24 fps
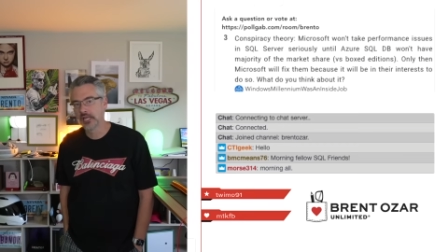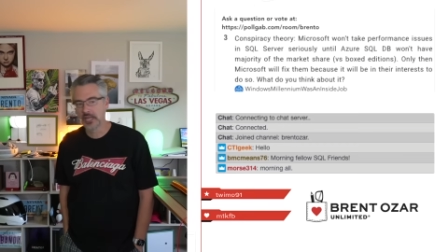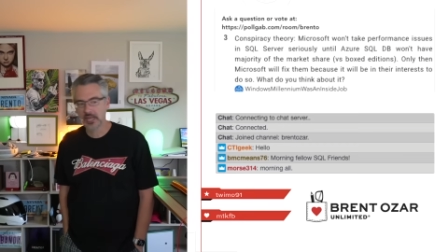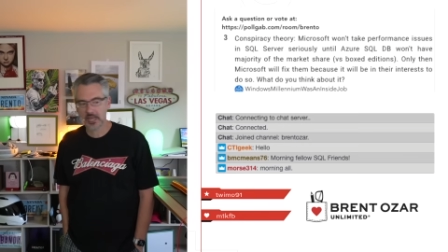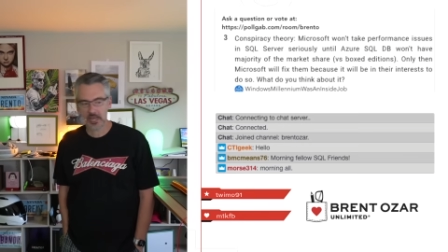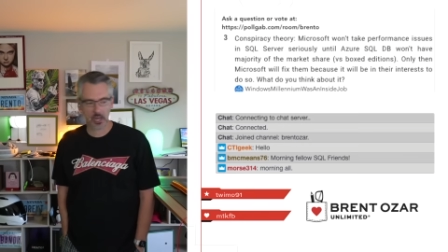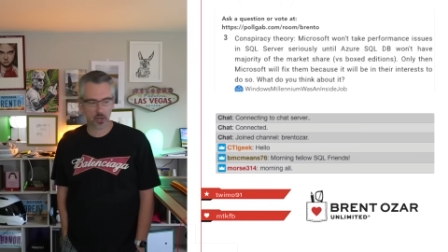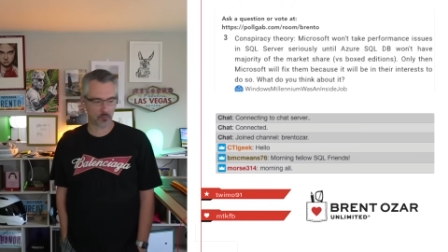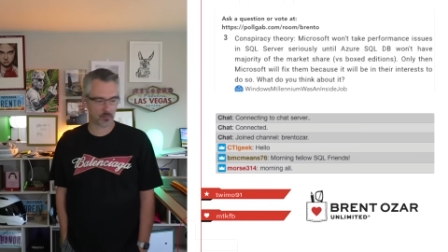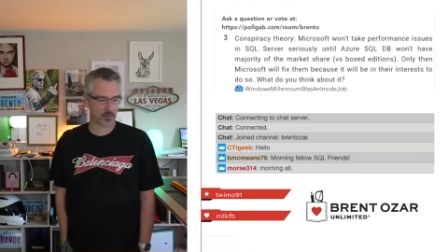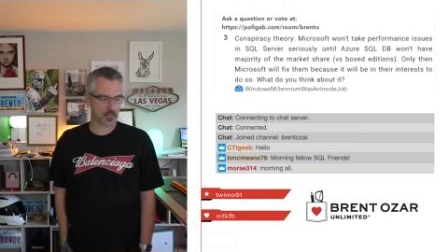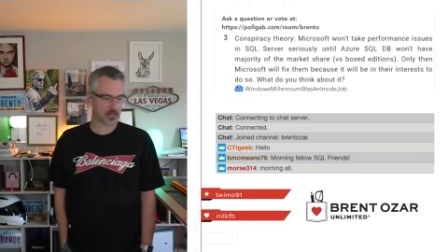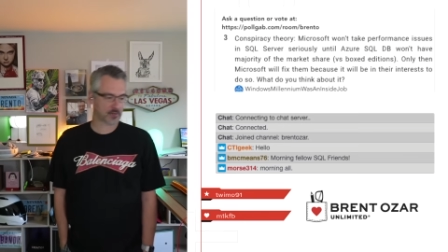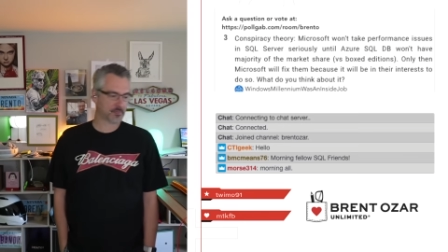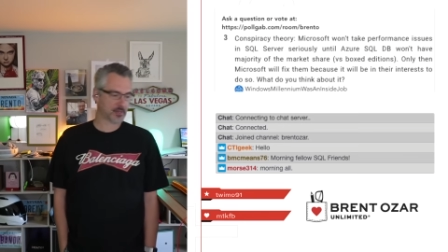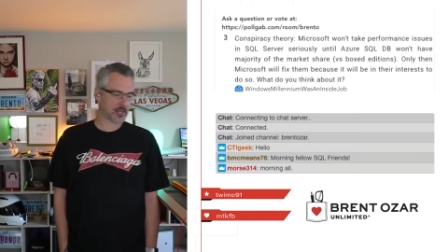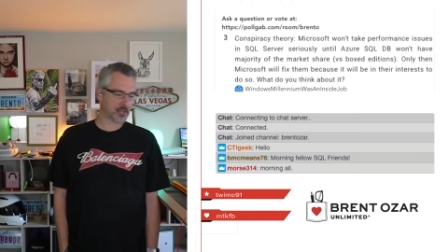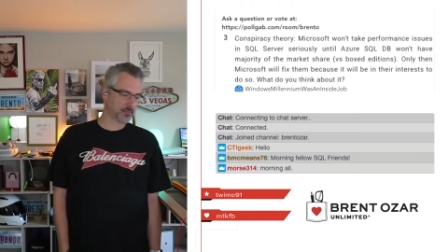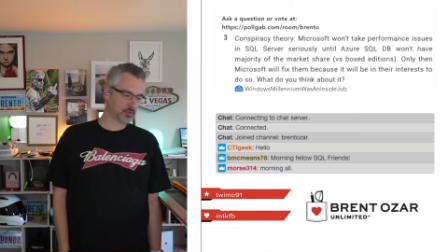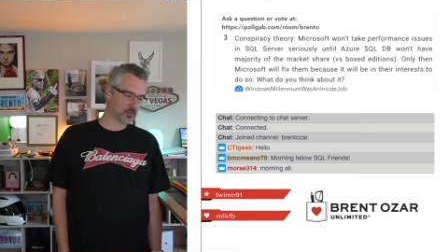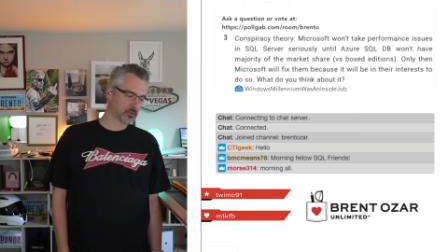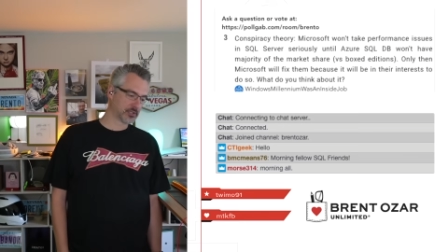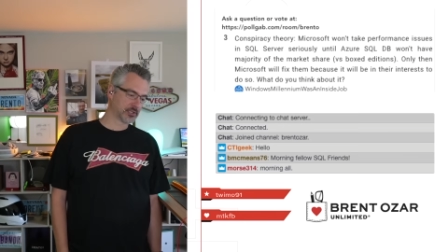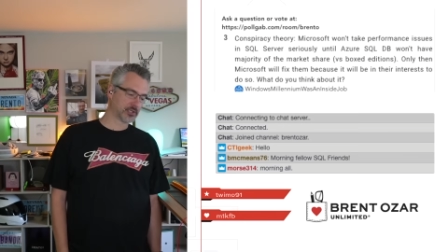How many
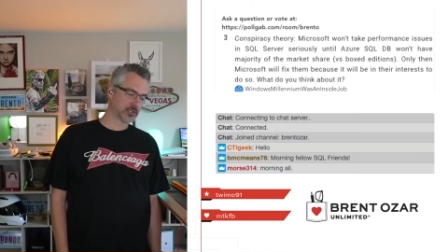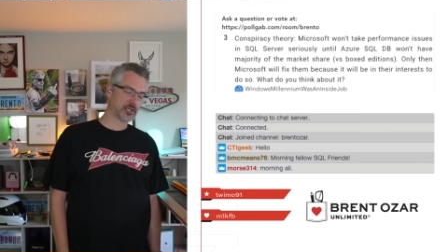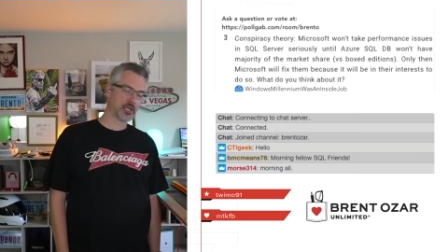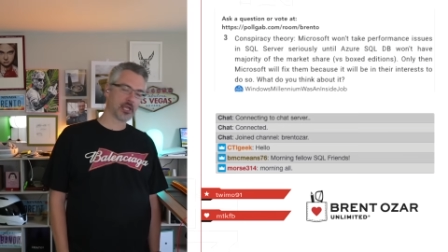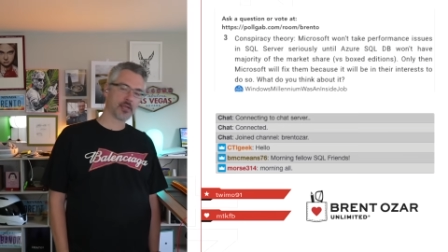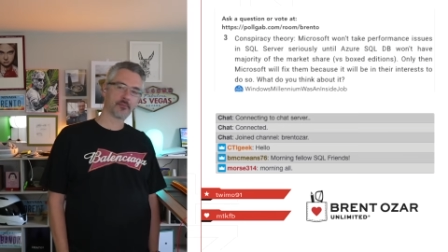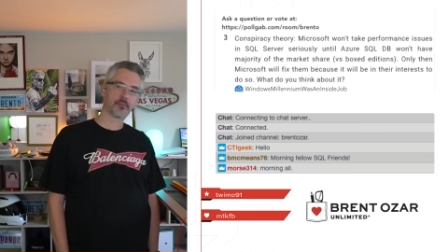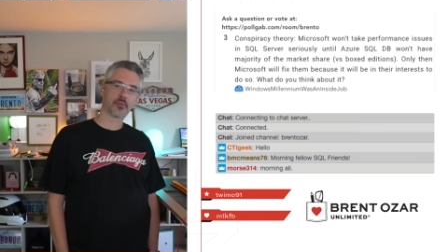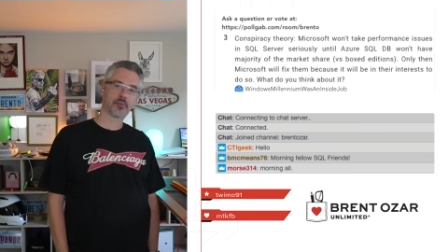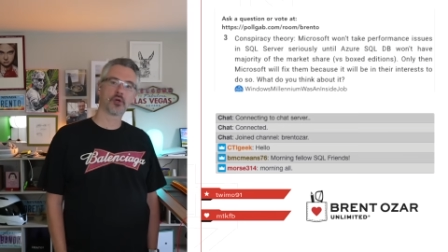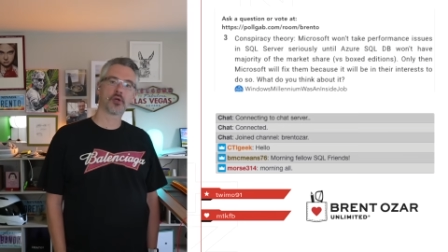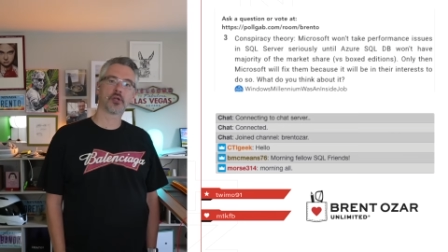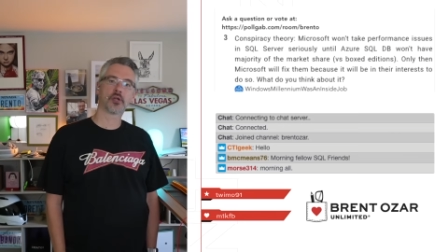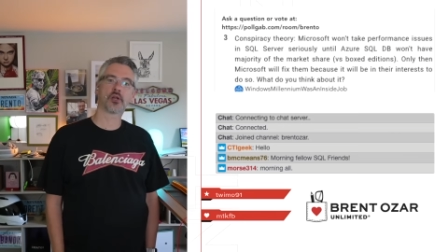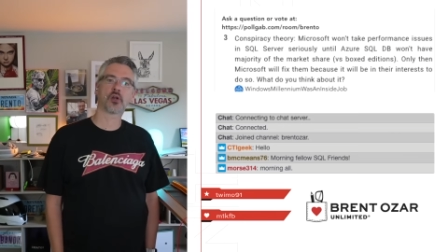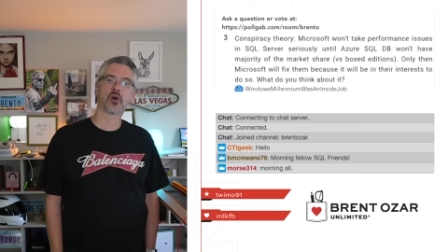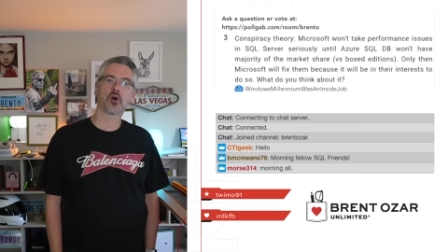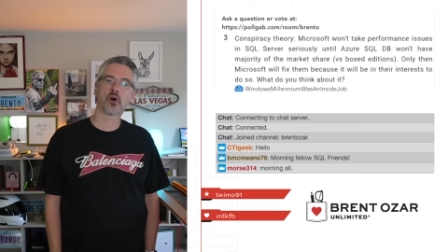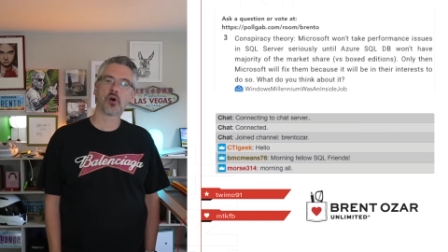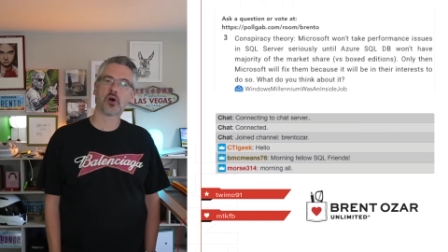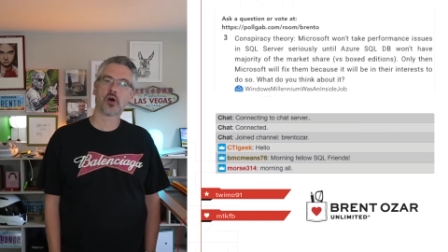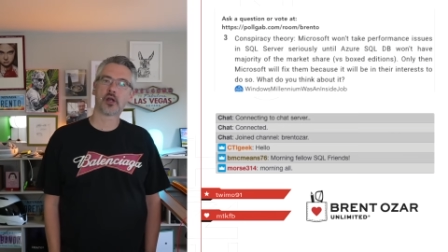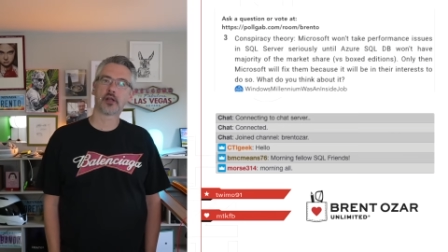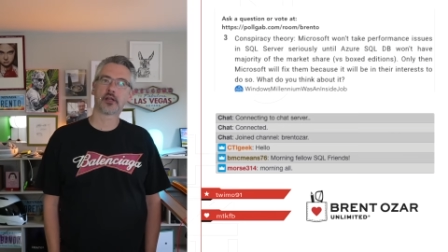people do they put
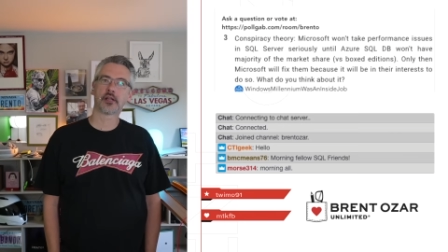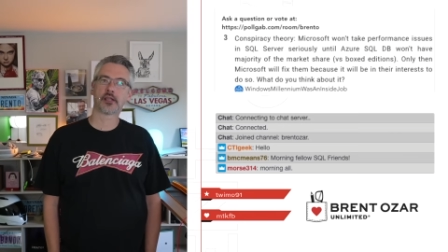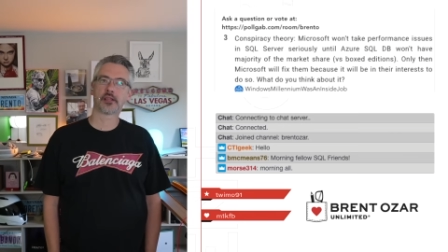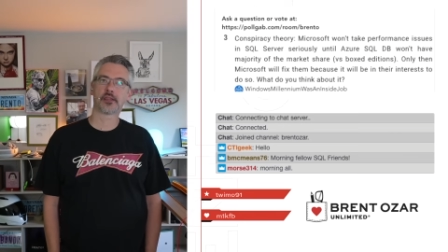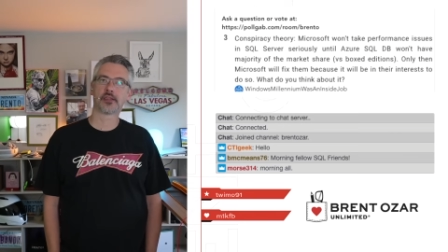on